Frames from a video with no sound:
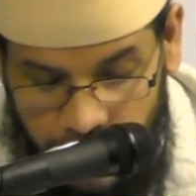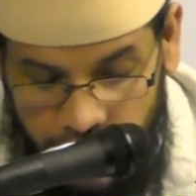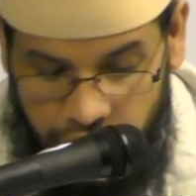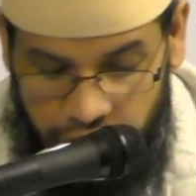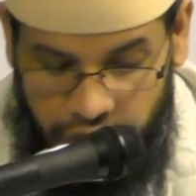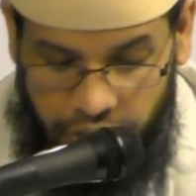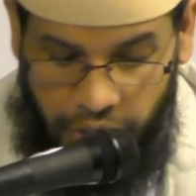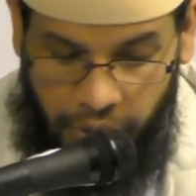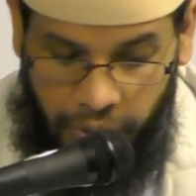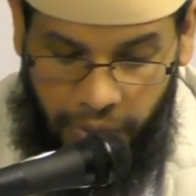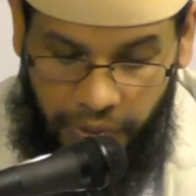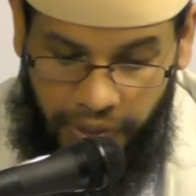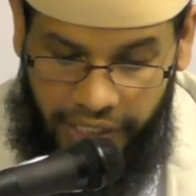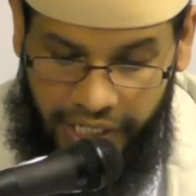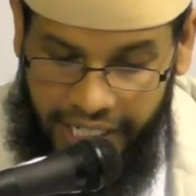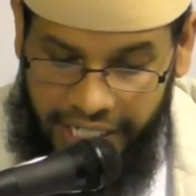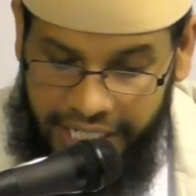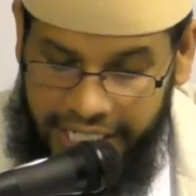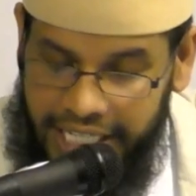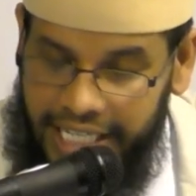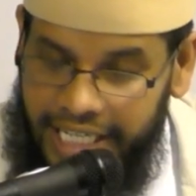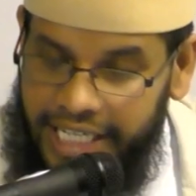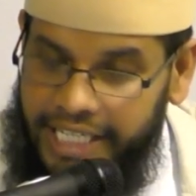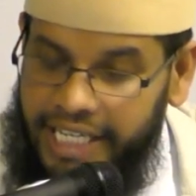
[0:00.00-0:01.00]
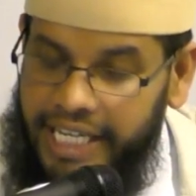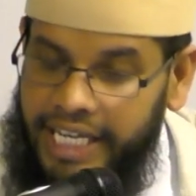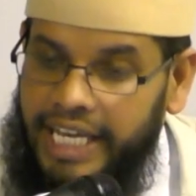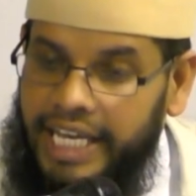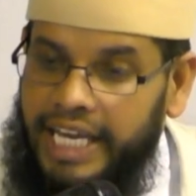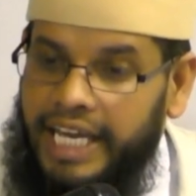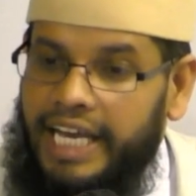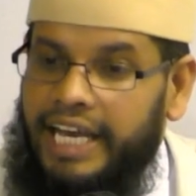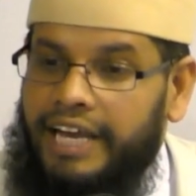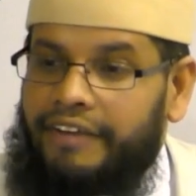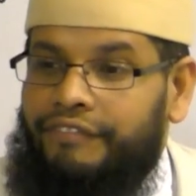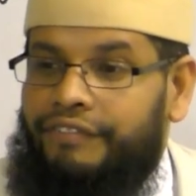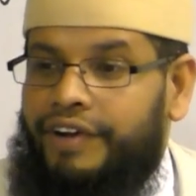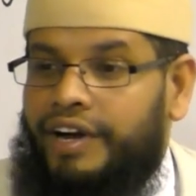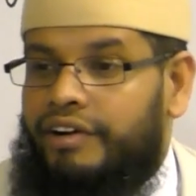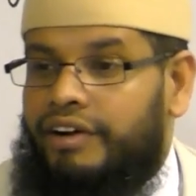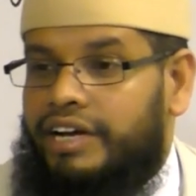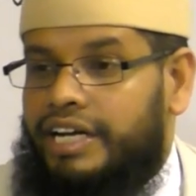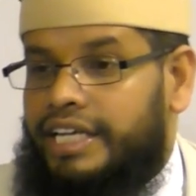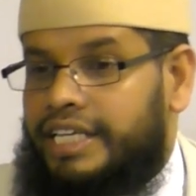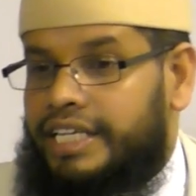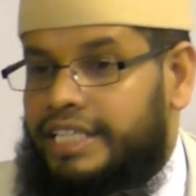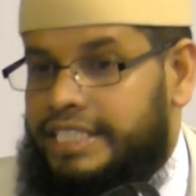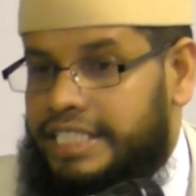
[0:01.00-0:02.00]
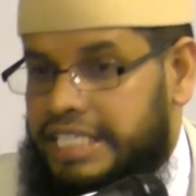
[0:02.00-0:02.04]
So indeed, verily,